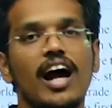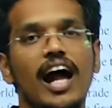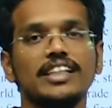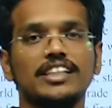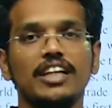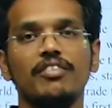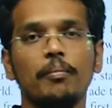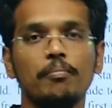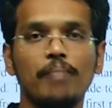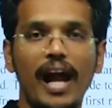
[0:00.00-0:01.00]
achieved a
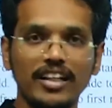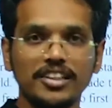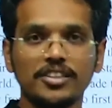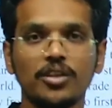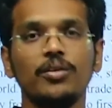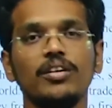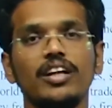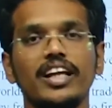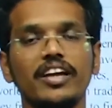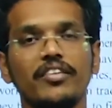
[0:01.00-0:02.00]
milestone
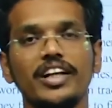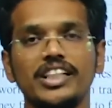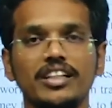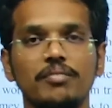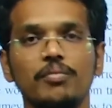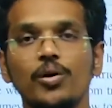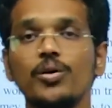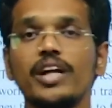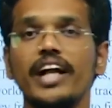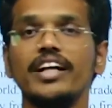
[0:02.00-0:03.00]
in reaching the moon
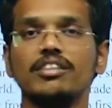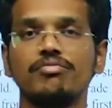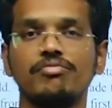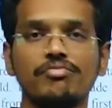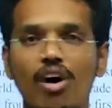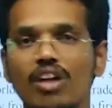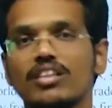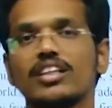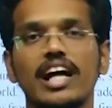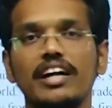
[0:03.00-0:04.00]
and is the
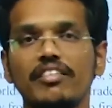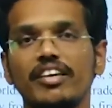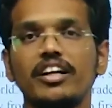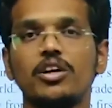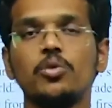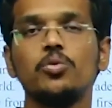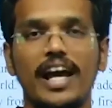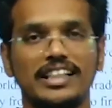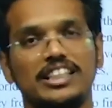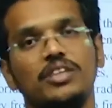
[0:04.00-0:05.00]
fourth country to
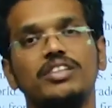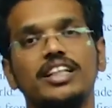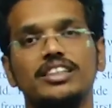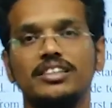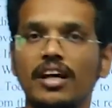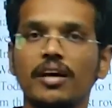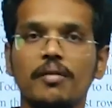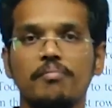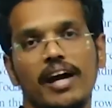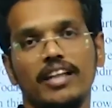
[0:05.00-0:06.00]
achieve this
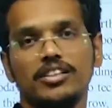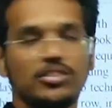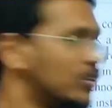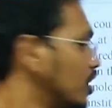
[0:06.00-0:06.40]
milestone.